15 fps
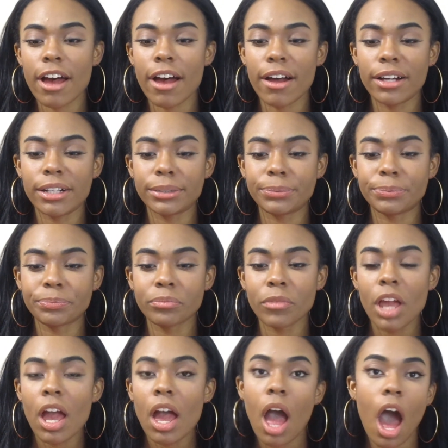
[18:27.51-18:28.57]

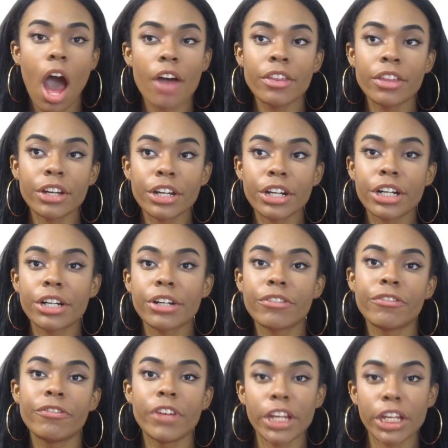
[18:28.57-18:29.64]

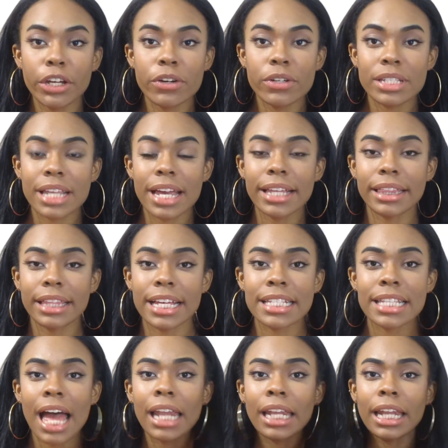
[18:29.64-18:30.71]
Other videos like
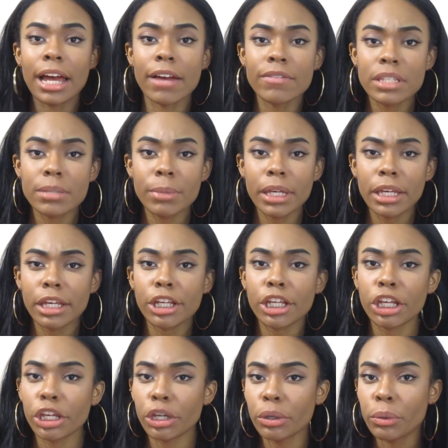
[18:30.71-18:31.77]
this. I love to be
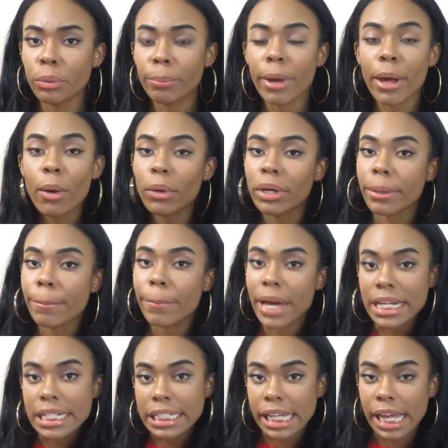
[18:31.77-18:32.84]
cute but on a
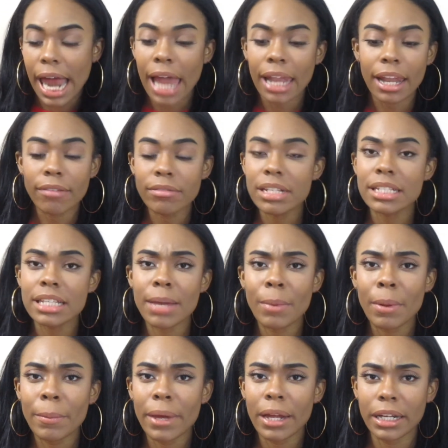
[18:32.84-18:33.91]
budget. I love to
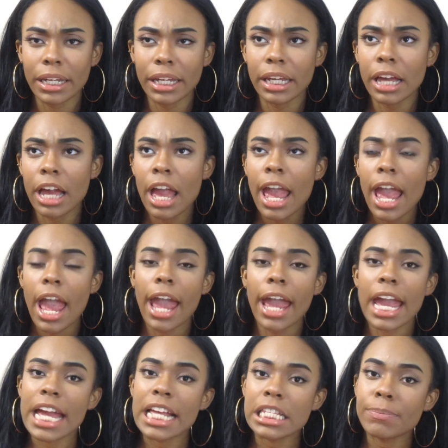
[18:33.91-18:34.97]
save my money
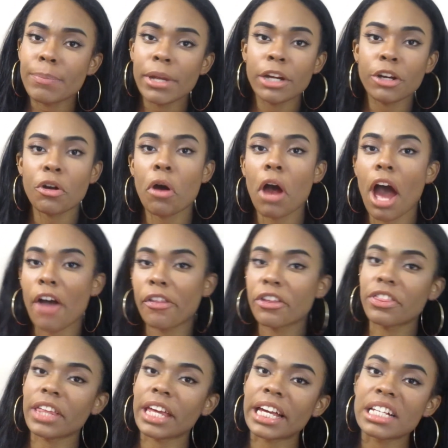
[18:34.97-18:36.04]
and spend it on
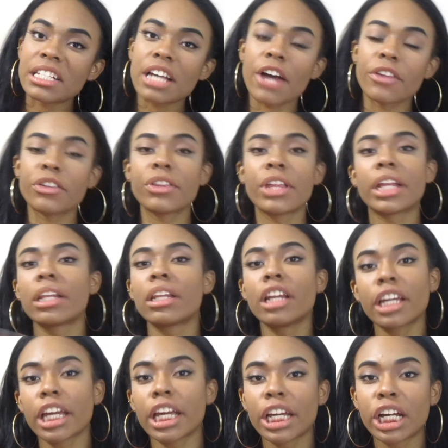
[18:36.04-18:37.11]
other things other than
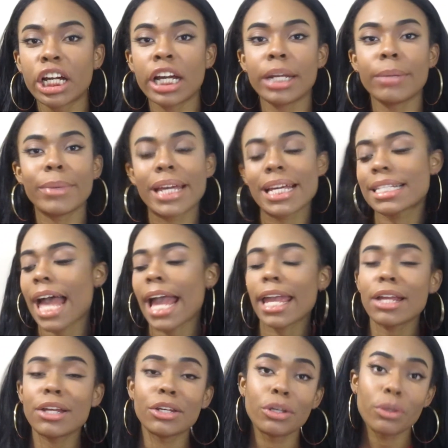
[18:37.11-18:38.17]
looking good, because I
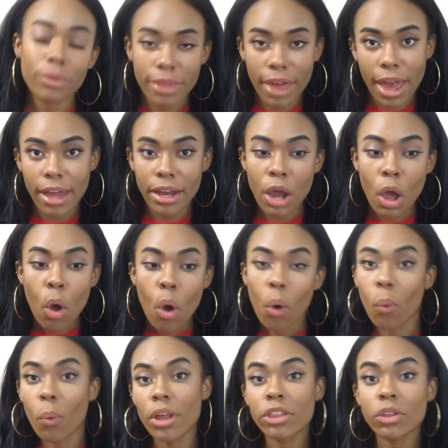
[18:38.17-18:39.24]
can do that
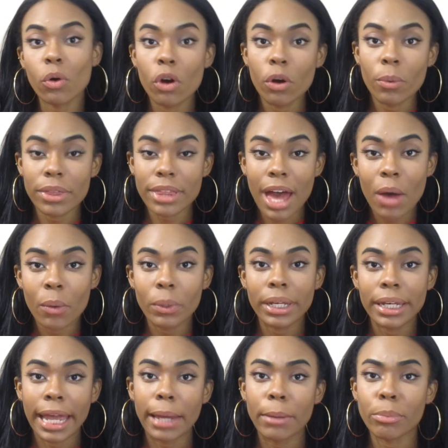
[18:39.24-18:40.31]
with or
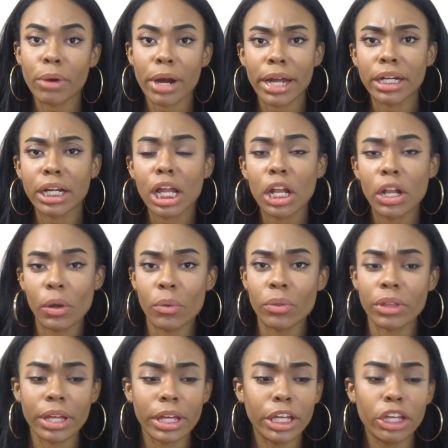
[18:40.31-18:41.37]
without name brand
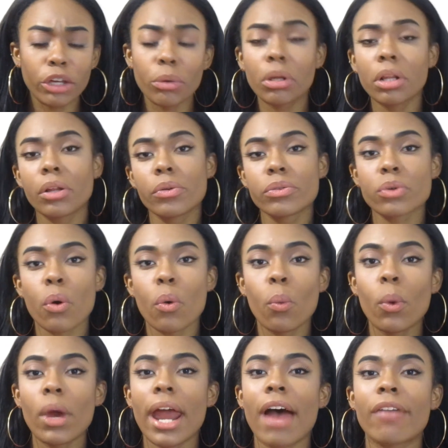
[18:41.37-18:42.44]
clothing, cute clothes, or
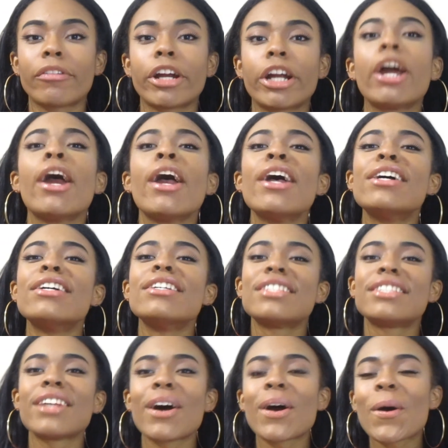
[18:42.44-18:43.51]
whatever.
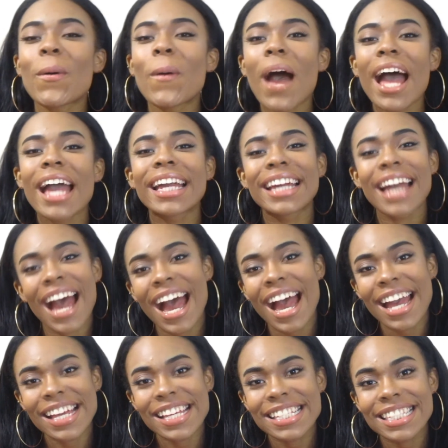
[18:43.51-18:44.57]
So
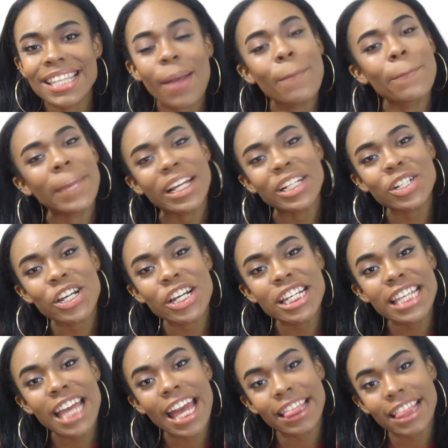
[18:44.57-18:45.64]
guys, make sure
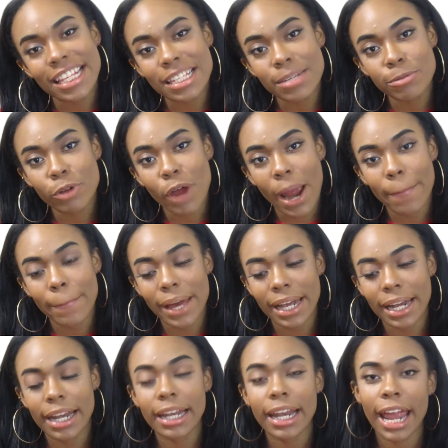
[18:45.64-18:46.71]
you hit that subscribe
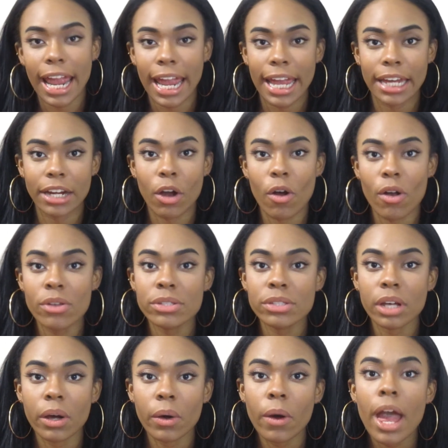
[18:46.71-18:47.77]
button and
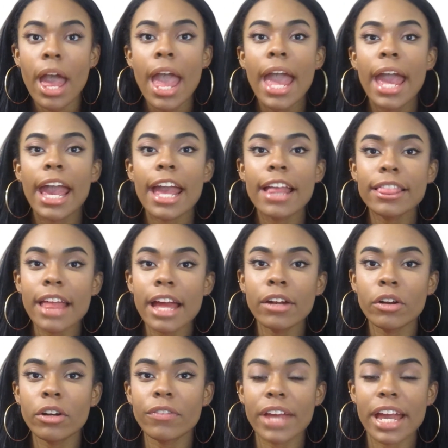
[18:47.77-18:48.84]
also hit
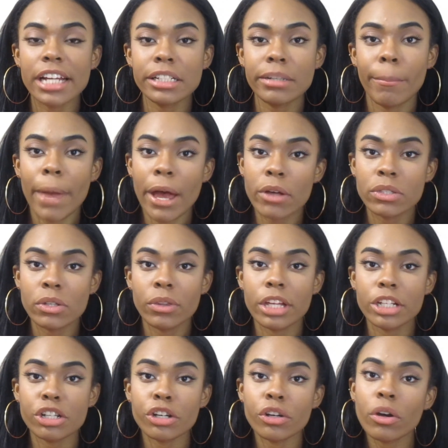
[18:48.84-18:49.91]
that notification bell so
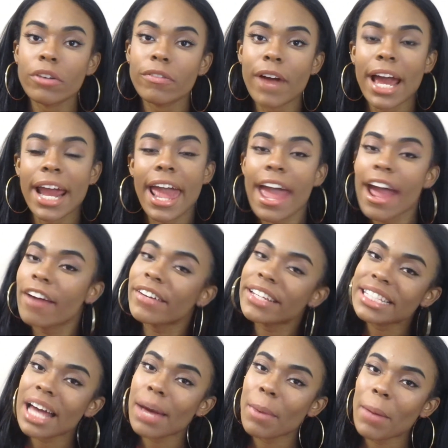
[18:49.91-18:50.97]
that you're notified
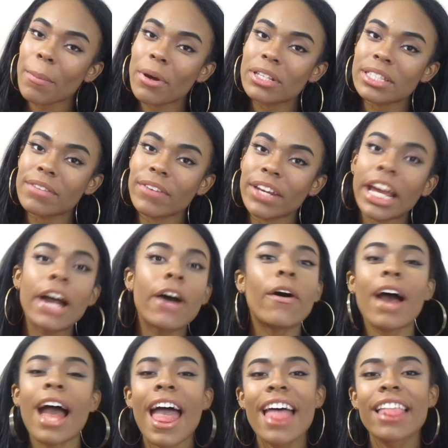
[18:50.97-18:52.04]
every time I post a
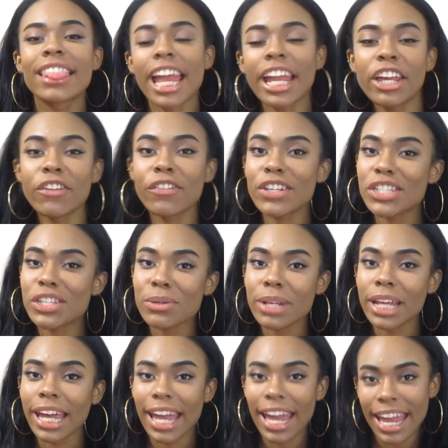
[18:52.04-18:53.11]
video. Thank you for
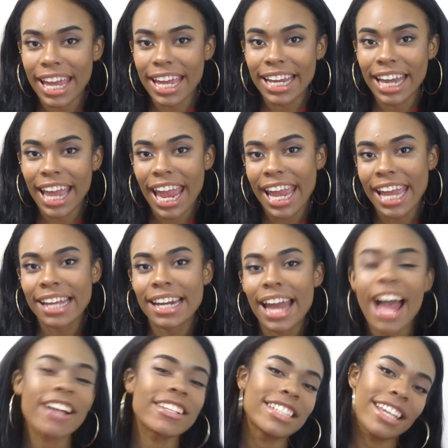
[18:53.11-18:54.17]
tuning in and
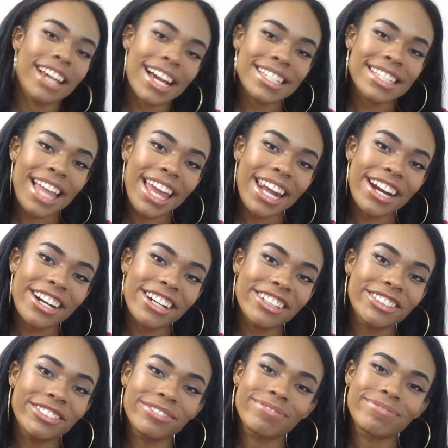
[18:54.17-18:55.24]
I'll see you guys later.